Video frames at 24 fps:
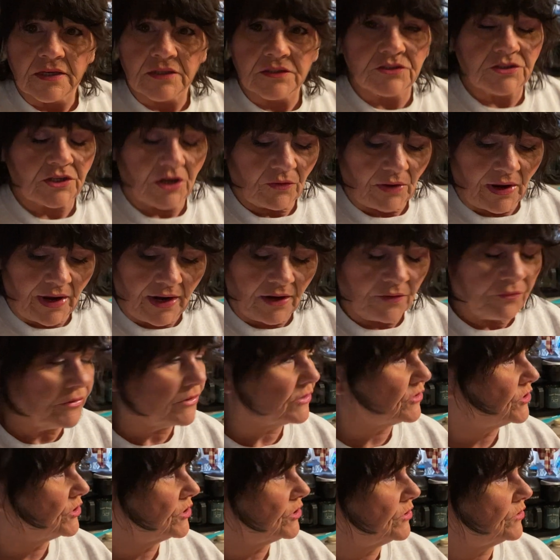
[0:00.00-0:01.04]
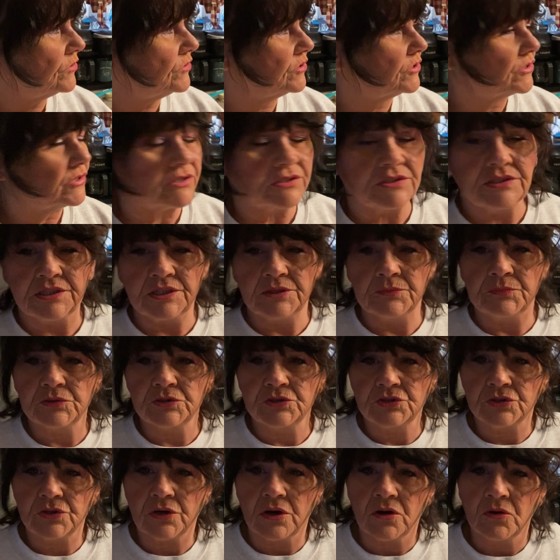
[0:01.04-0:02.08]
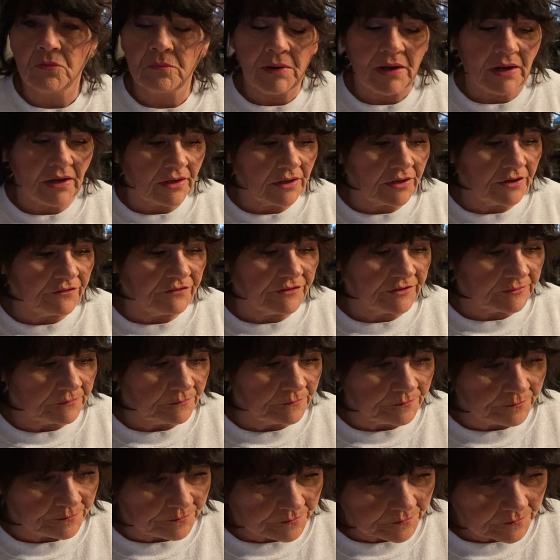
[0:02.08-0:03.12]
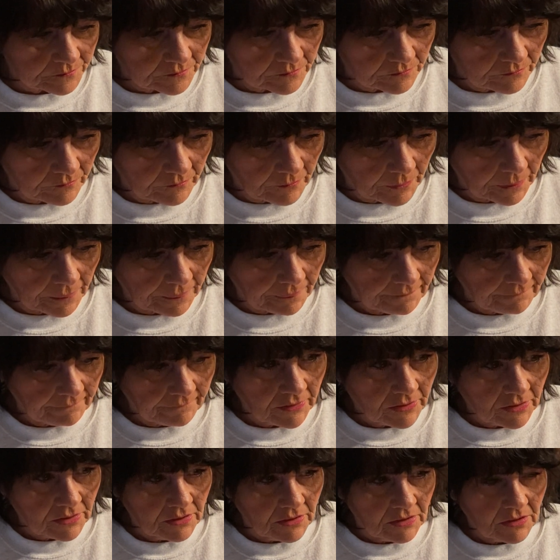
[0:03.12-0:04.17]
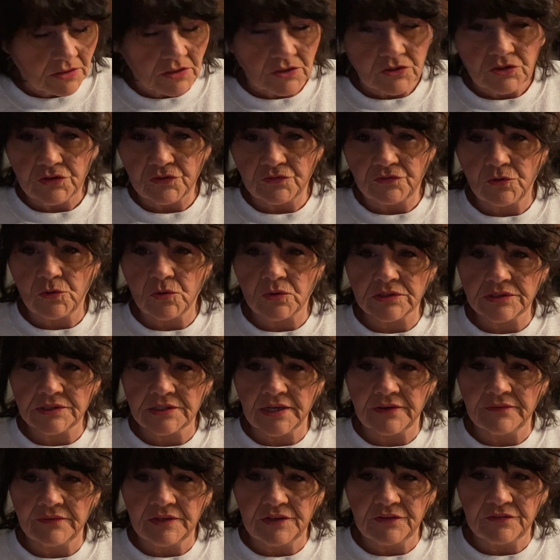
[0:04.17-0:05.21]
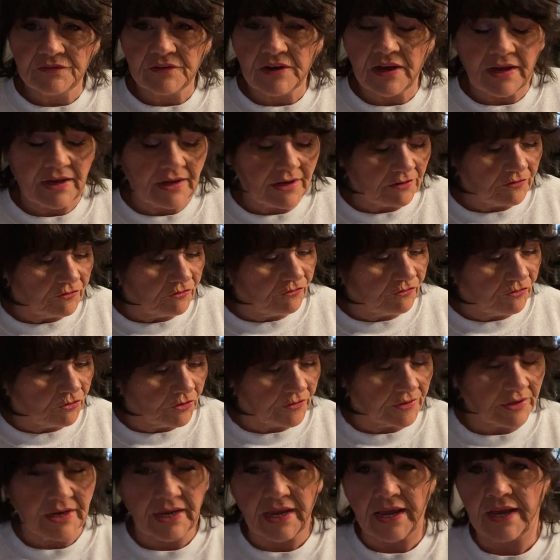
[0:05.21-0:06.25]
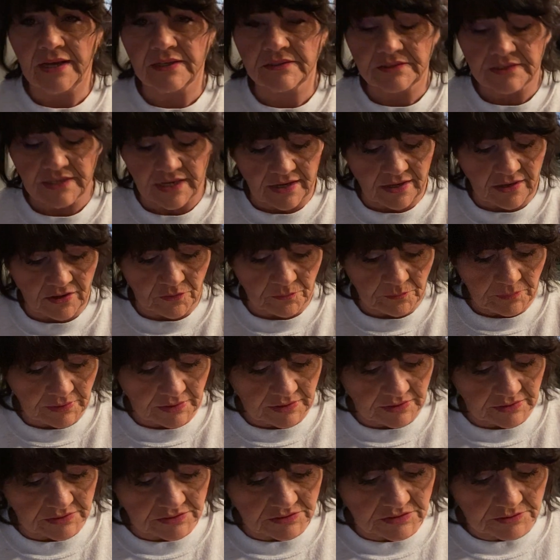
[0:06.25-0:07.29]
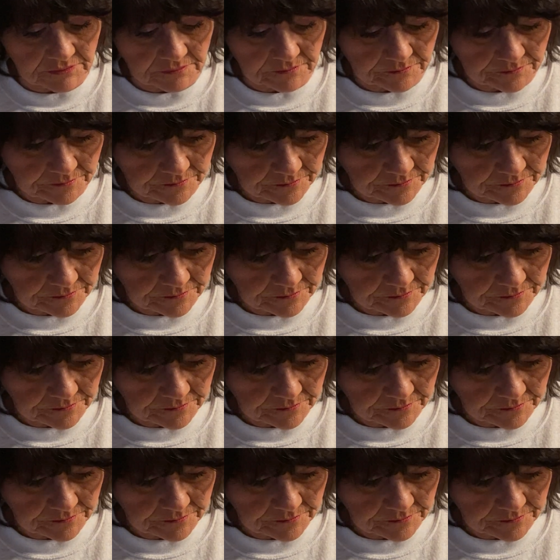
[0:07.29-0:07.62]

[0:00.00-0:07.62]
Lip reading: So I reduced the temperature on my oven to 475 for the cast iron, because